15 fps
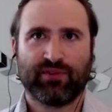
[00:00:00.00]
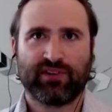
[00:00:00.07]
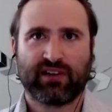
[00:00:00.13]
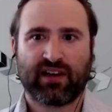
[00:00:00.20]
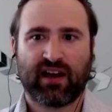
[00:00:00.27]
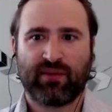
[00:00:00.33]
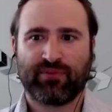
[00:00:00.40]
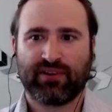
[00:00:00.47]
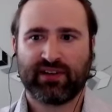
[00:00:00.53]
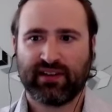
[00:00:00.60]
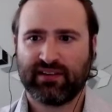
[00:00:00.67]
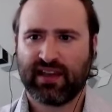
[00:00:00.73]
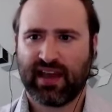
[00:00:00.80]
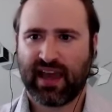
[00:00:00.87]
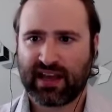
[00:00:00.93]
to
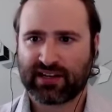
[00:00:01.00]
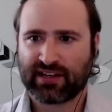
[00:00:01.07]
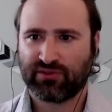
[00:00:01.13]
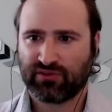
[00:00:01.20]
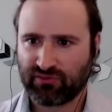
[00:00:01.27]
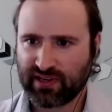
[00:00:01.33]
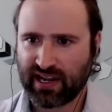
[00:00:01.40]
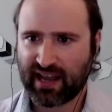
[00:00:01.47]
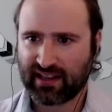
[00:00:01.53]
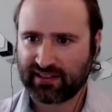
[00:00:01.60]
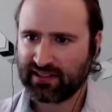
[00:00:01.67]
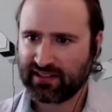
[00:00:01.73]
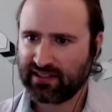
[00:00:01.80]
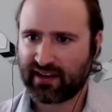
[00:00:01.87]
comprehend the actual reality